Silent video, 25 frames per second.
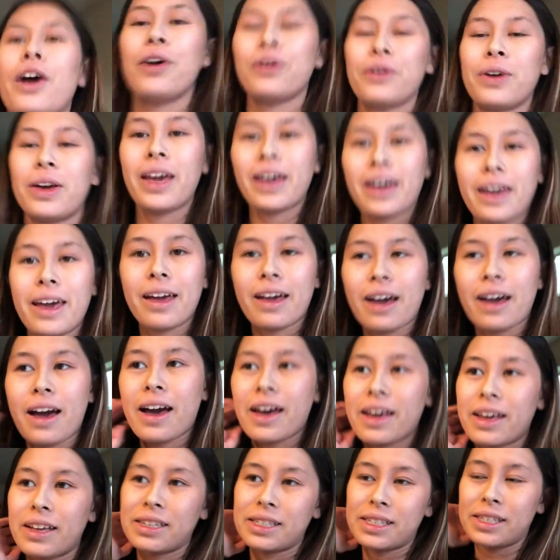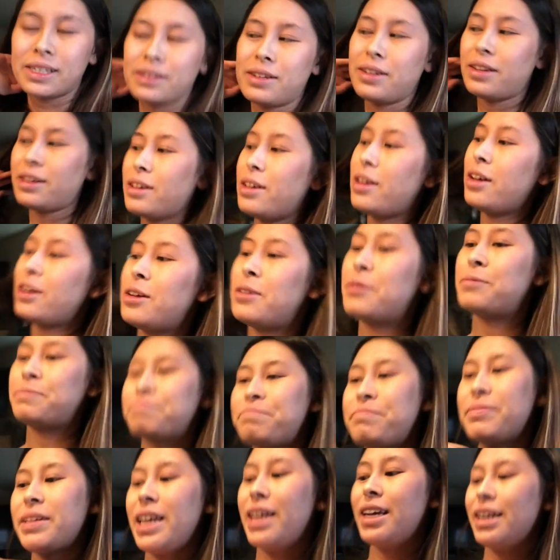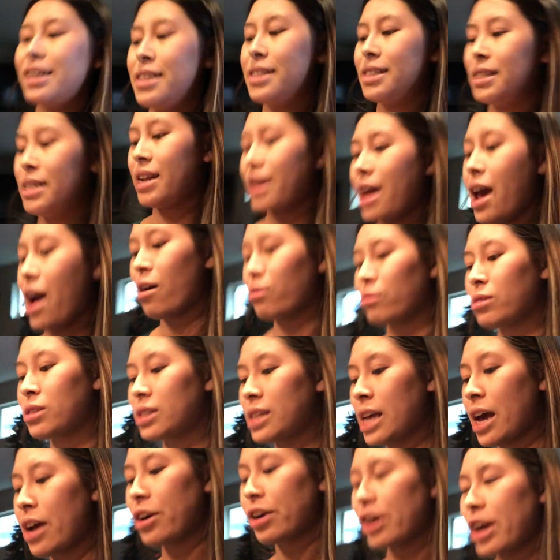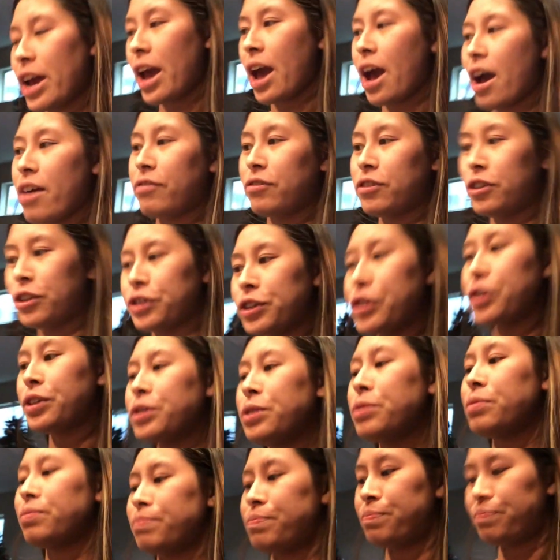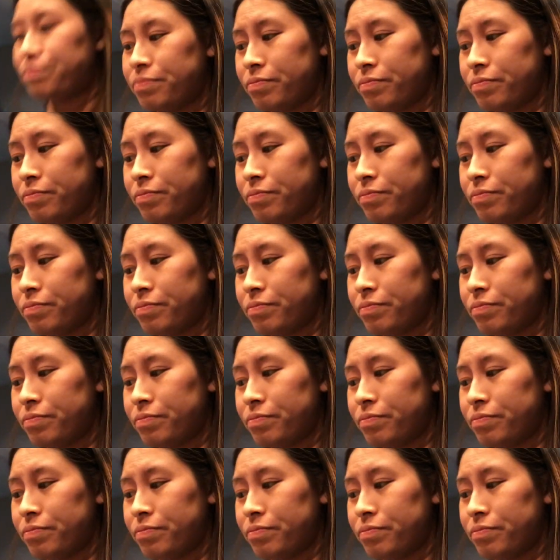Okay, guys, it is now Saturday afternoon.